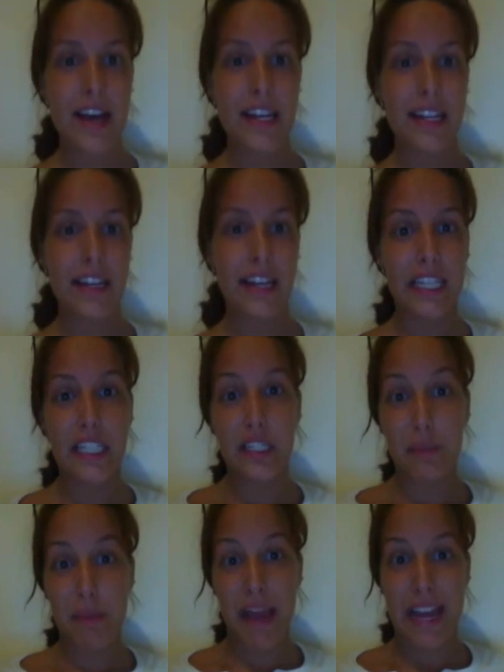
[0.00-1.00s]
like
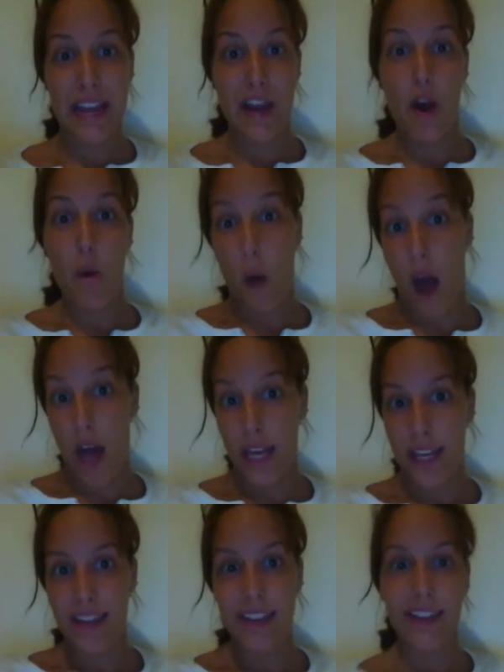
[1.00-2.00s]
Spain,
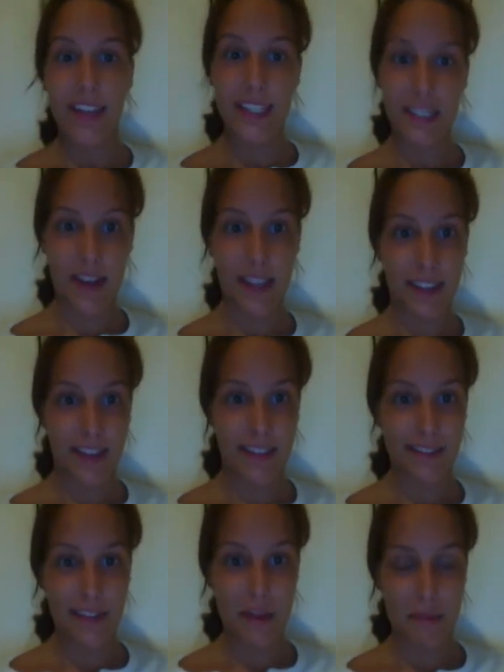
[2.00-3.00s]
Hawaii. That's how I can
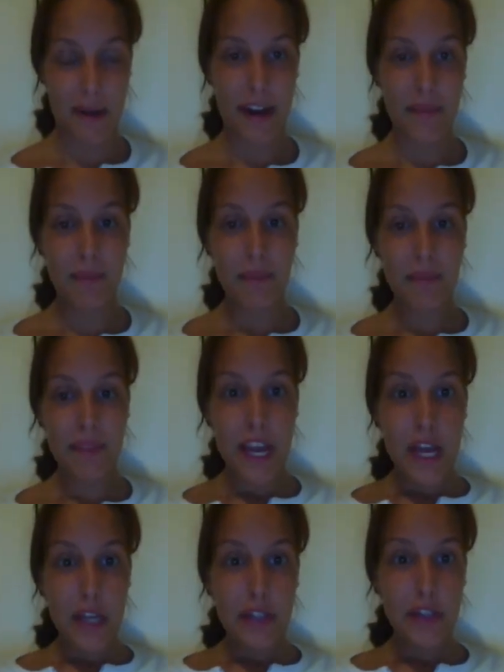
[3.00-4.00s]
compare it.
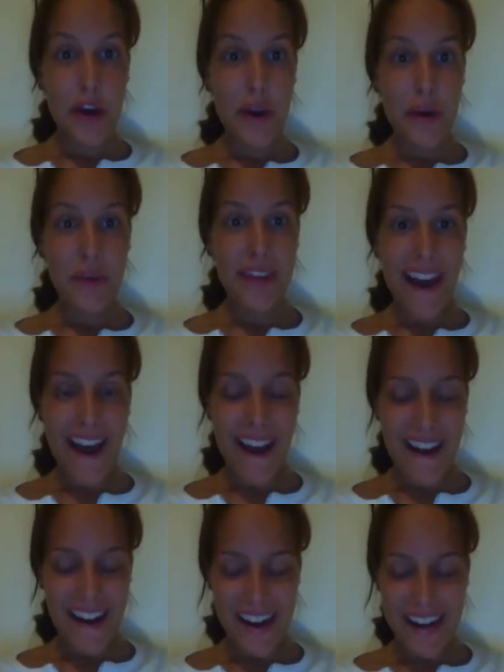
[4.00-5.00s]
So
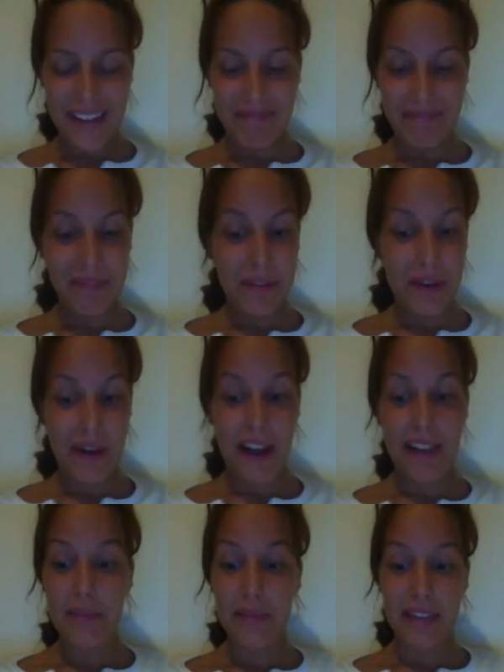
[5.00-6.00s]
yeah, we were
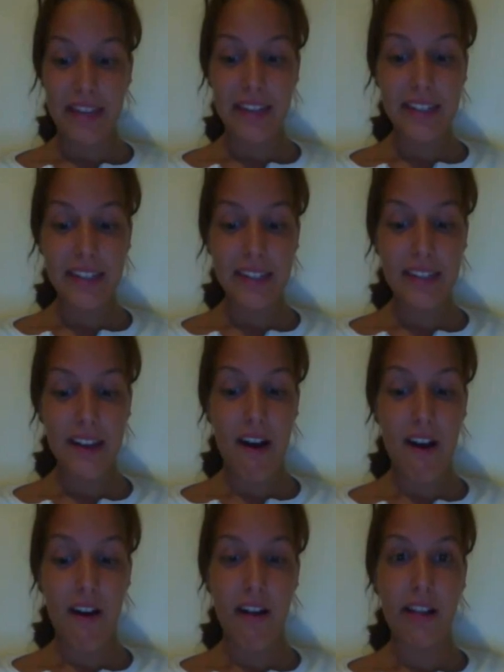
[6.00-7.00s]
at the beach
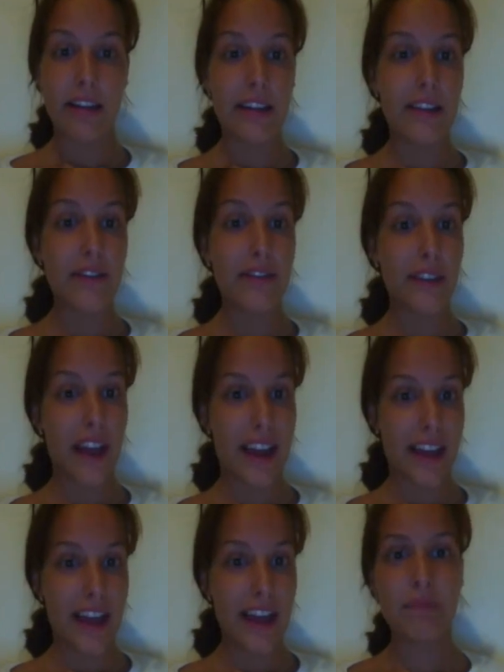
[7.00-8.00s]
all of
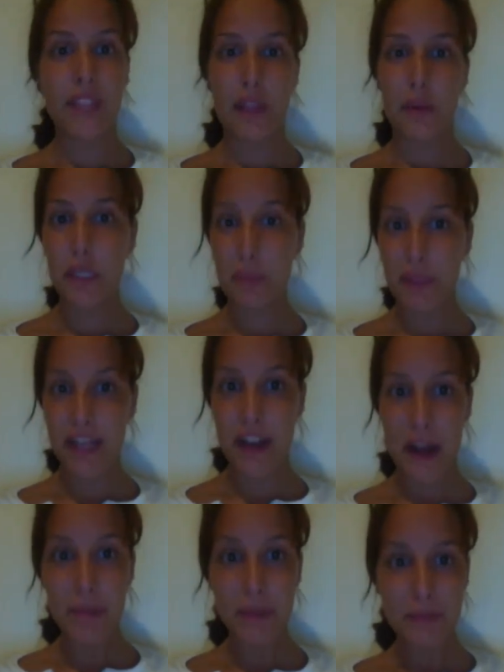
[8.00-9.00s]
Friday, and we split up,